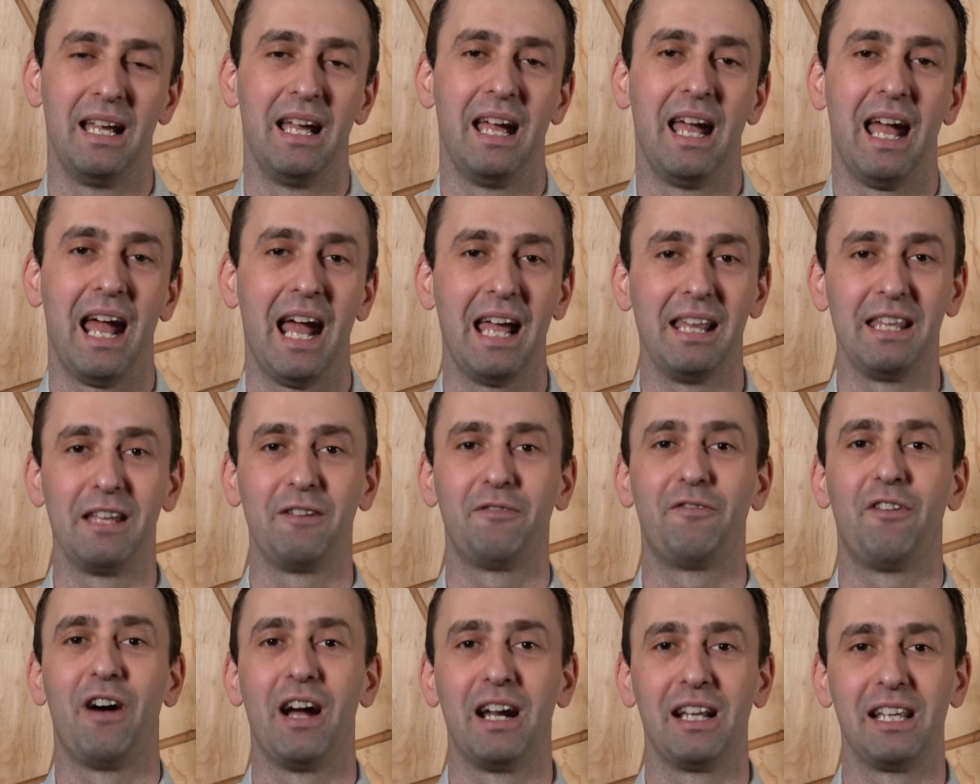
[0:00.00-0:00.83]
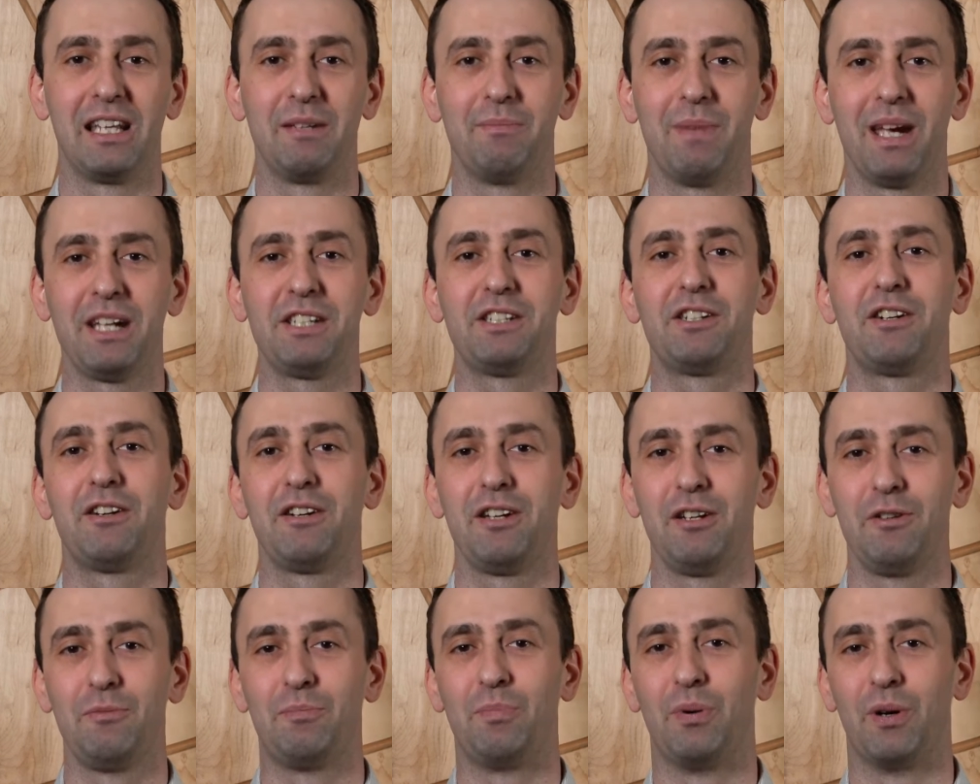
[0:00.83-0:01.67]
And then finally, make sure
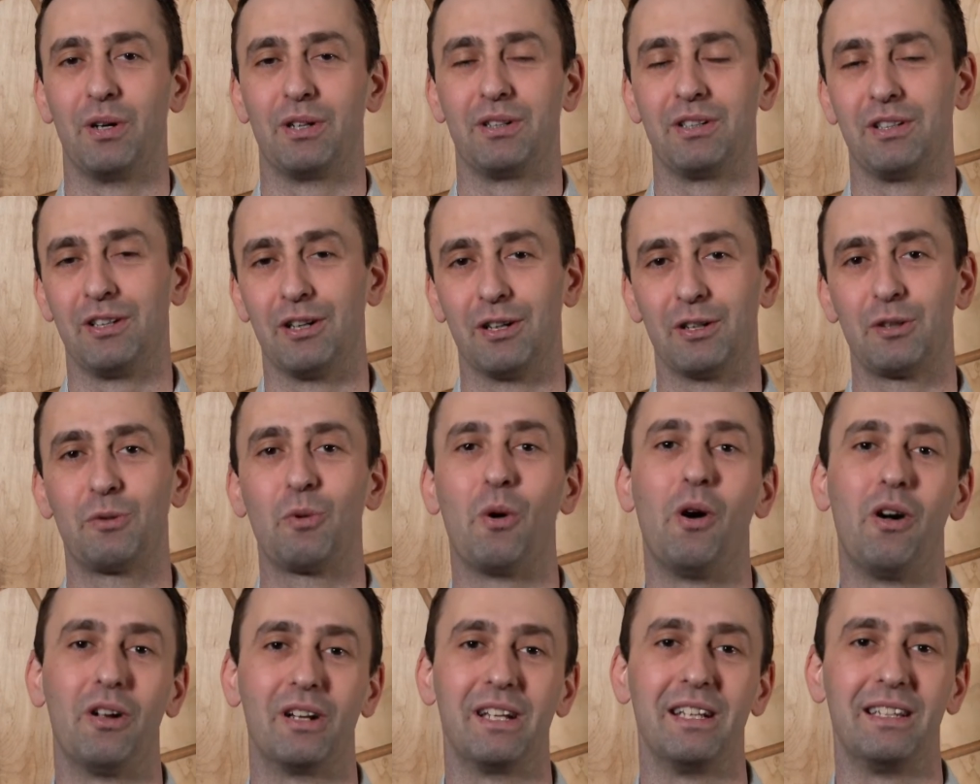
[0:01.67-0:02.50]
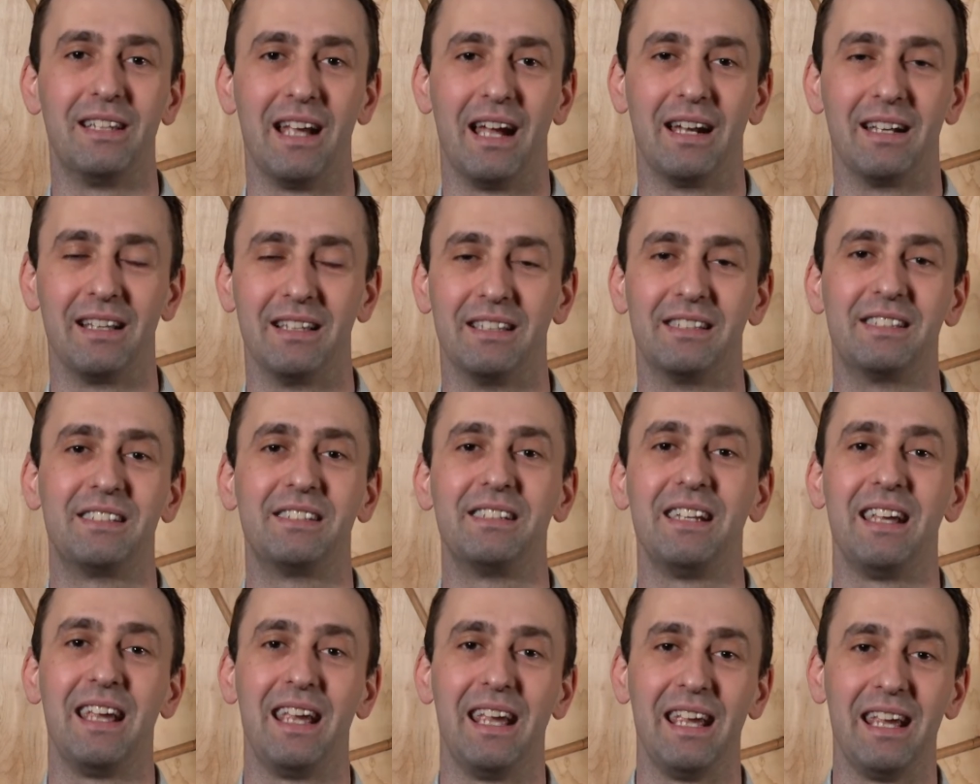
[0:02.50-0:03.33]
you put good quality tenants
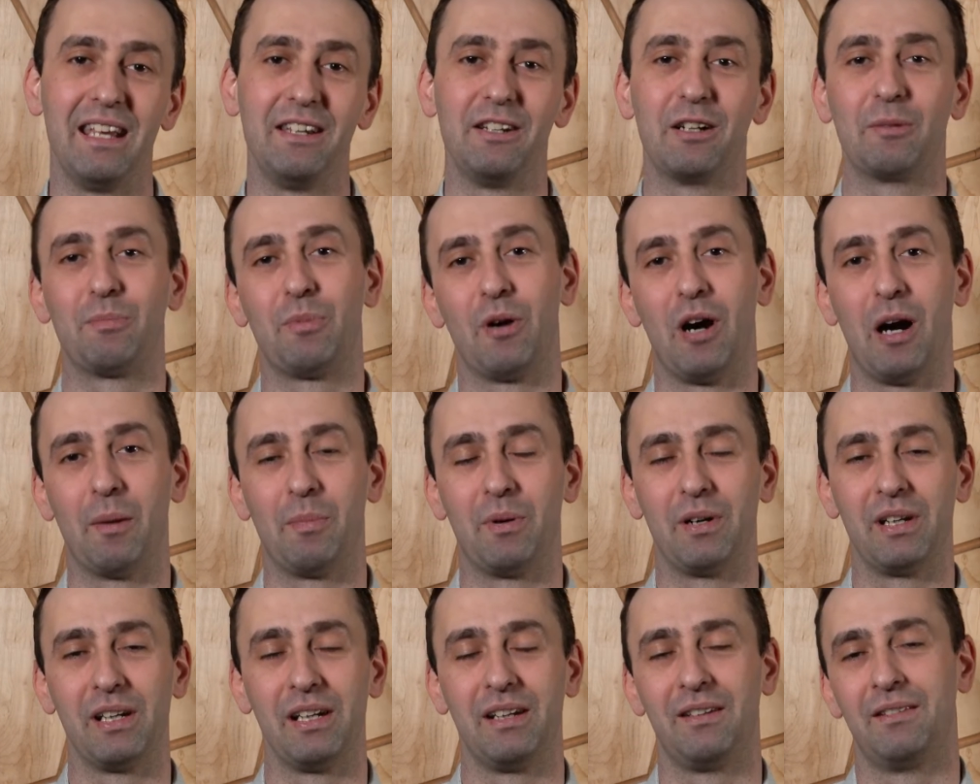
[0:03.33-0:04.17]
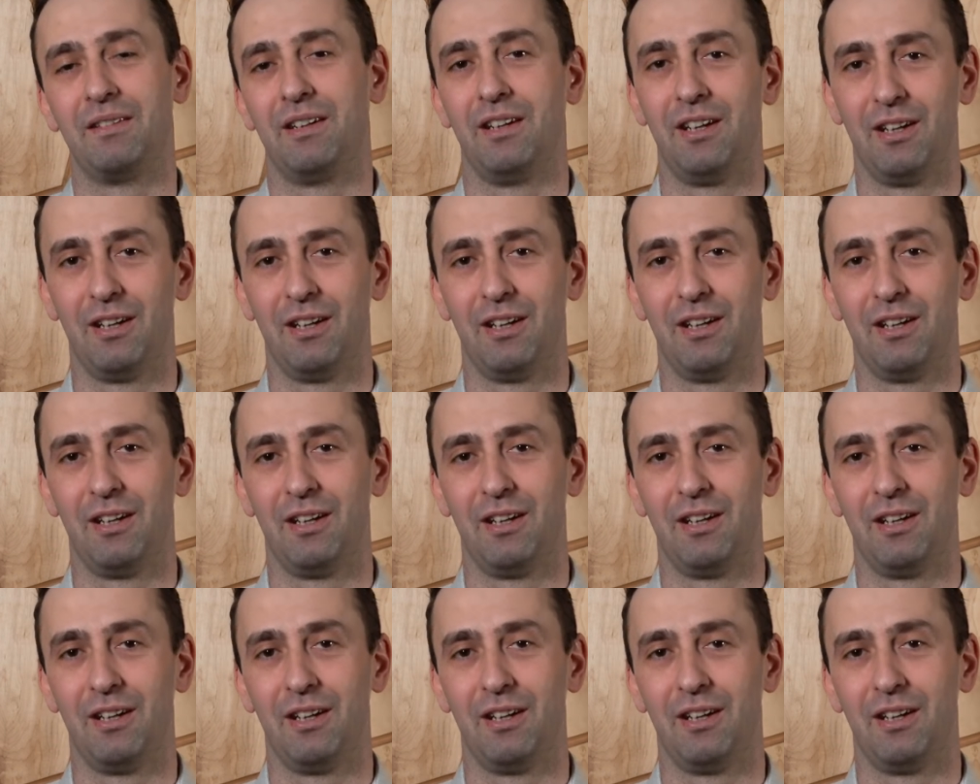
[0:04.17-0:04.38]
in your property.